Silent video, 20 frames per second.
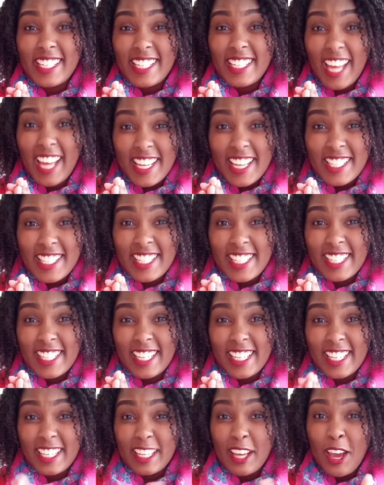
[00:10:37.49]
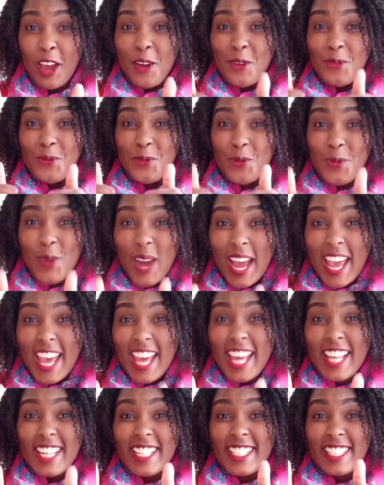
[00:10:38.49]
nicely.
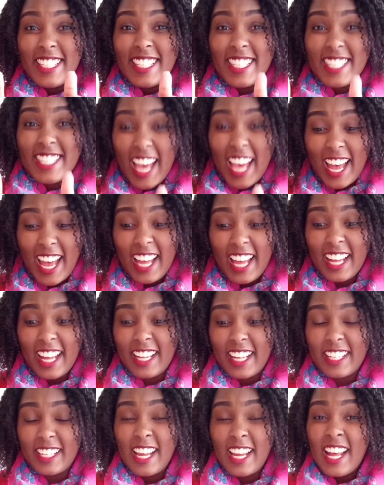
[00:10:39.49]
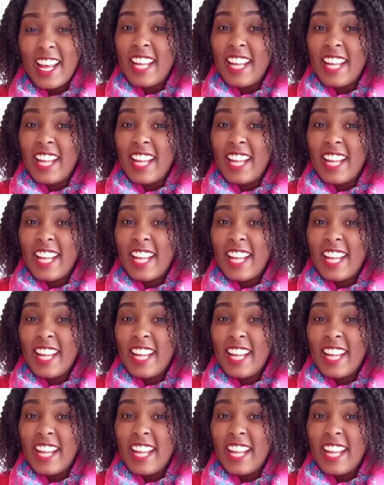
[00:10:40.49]
Well done.